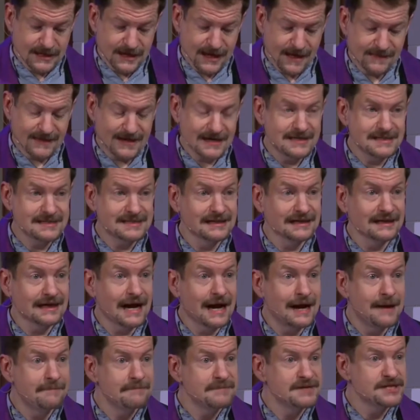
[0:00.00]
and that it is
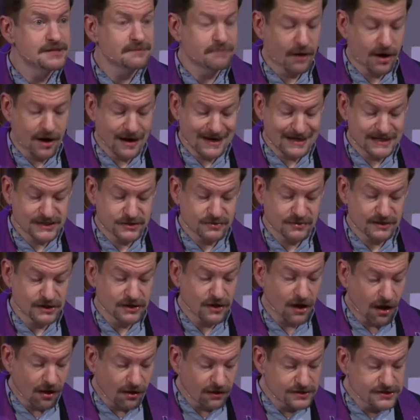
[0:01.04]
incumbent upon us to
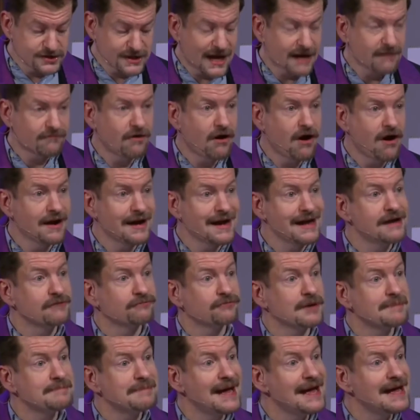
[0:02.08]
acknowledge that wrong
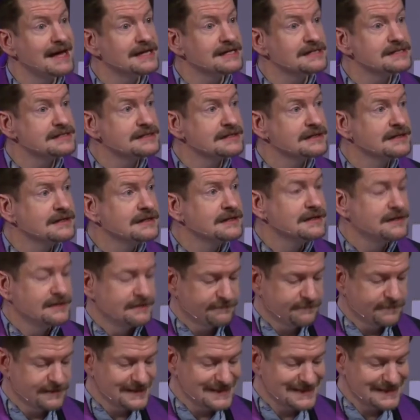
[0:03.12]
and repent
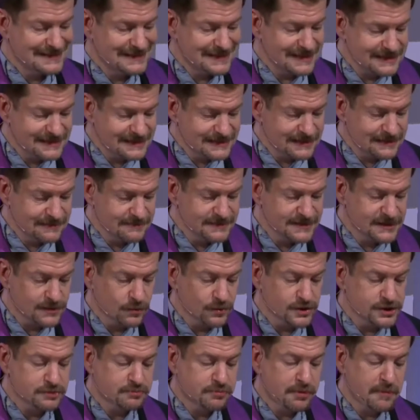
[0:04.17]
for the systems
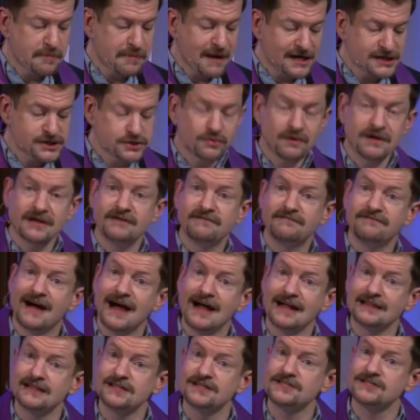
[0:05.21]
which perpetuated
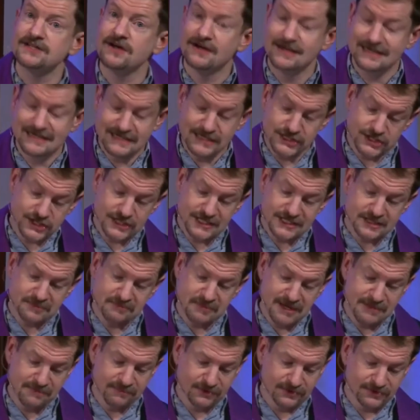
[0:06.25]
violence on Indigenous
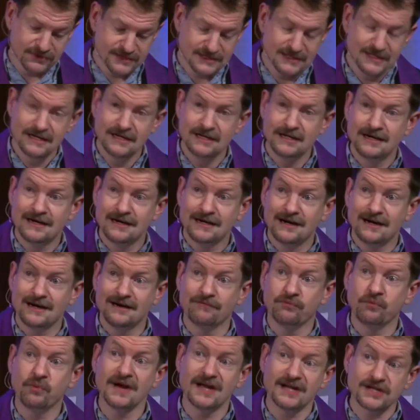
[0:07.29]
peoples,
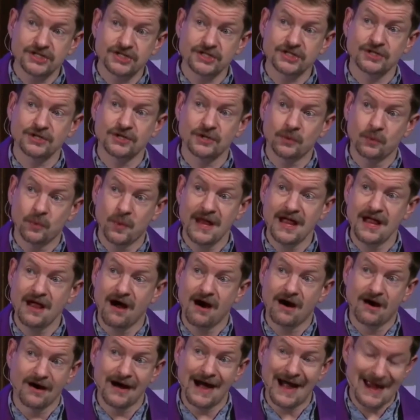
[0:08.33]
of which we
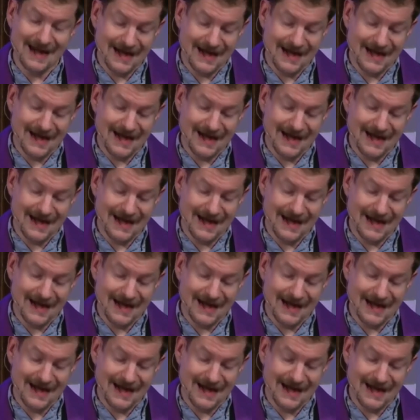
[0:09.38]
are